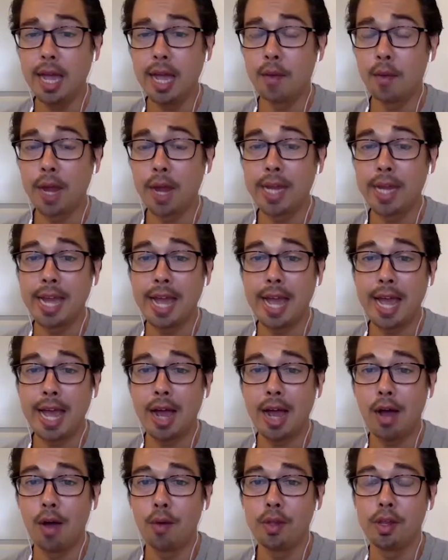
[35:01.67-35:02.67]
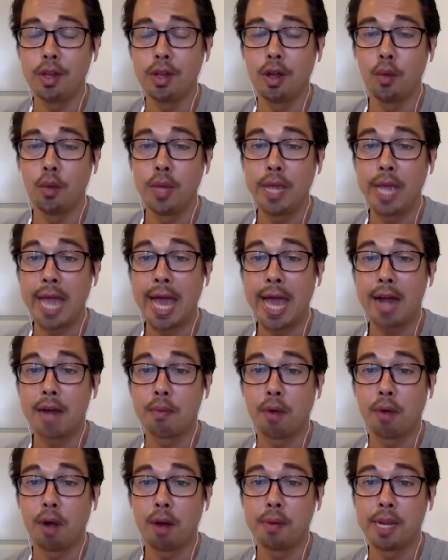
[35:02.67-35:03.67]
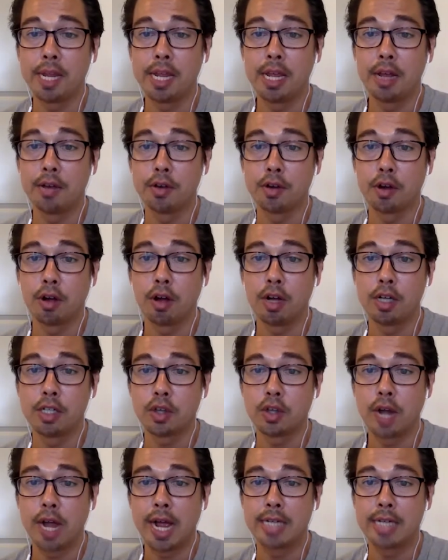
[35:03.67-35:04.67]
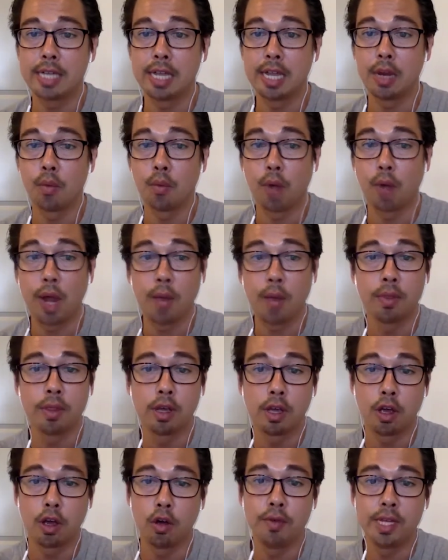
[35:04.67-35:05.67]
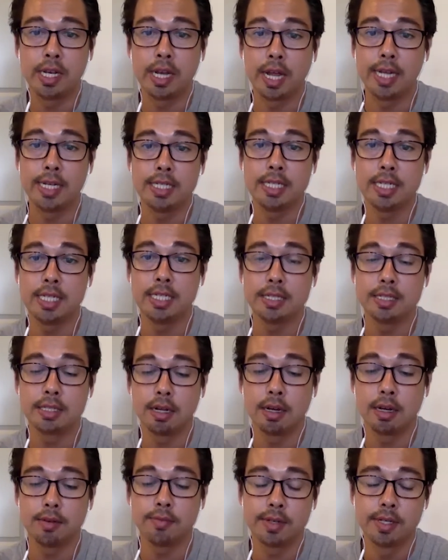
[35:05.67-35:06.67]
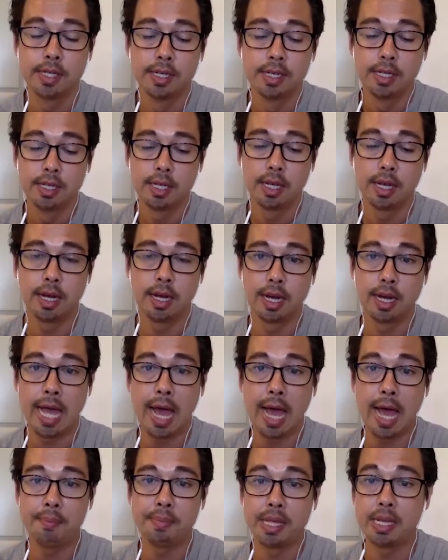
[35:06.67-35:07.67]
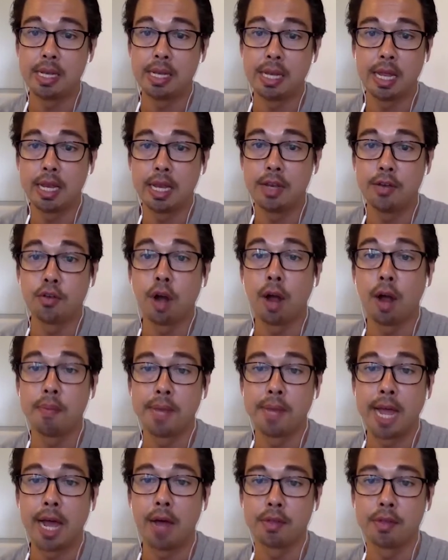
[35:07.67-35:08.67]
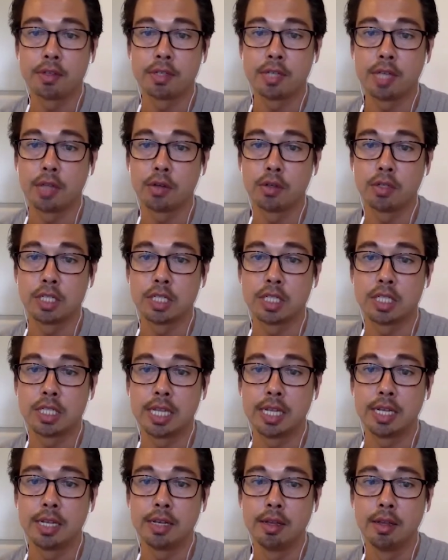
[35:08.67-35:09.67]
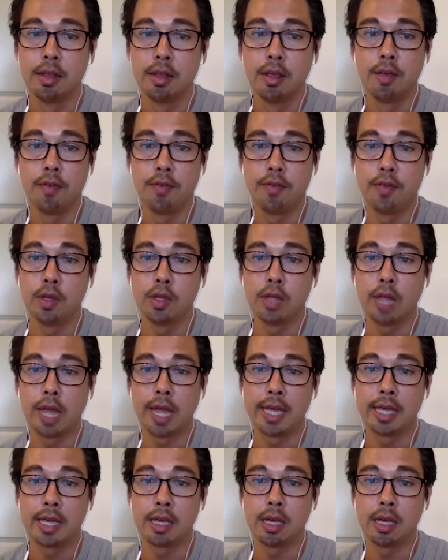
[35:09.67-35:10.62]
Right now, you know, we had a property under contract right when the COVID-19 stuff happened, and it dropped out. The seller just didn't feel like,